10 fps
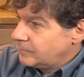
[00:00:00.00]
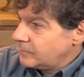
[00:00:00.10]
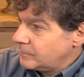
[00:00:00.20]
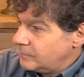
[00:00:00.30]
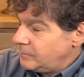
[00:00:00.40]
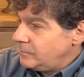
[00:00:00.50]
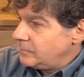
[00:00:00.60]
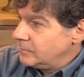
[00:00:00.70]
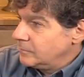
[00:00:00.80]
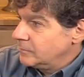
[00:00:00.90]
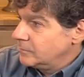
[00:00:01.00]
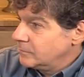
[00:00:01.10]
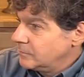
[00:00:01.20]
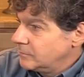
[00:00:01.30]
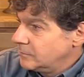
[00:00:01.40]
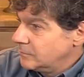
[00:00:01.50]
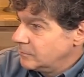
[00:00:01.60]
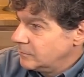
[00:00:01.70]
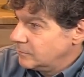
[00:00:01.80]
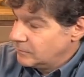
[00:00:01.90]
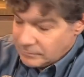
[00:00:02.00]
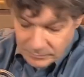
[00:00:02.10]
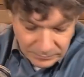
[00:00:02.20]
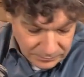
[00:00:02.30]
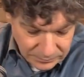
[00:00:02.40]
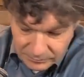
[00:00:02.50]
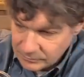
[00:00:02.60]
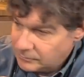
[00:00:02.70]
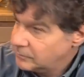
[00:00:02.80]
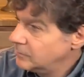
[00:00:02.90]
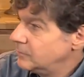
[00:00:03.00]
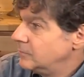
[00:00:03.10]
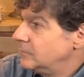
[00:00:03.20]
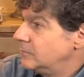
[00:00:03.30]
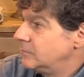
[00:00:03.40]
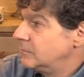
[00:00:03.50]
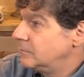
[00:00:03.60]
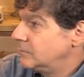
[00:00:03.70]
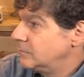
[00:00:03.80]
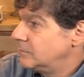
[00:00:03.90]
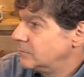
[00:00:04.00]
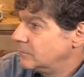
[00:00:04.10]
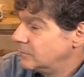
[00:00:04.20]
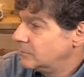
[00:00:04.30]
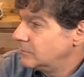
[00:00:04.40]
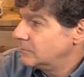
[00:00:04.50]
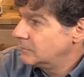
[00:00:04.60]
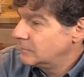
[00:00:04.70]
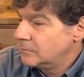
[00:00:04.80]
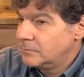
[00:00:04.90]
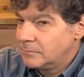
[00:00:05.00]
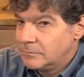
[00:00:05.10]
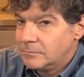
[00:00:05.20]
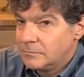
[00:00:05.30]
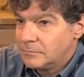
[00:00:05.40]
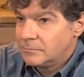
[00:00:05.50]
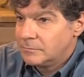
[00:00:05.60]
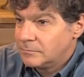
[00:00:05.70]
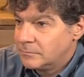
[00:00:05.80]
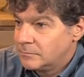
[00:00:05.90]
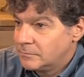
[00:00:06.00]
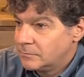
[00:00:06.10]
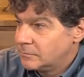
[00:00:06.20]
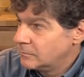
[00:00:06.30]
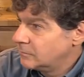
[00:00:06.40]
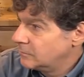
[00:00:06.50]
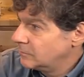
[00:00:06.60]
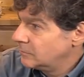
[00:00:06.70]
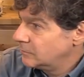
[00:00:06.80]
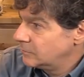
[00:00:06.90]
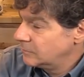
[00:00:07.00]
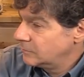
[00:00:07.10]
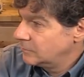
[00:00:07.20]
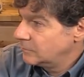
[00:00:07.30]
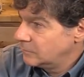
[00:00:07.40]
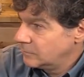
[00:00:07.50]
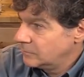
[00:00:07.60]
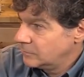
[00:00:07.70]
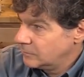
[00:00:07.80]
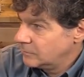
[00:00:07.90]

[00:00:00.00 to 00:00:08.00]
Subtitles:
(not speaking)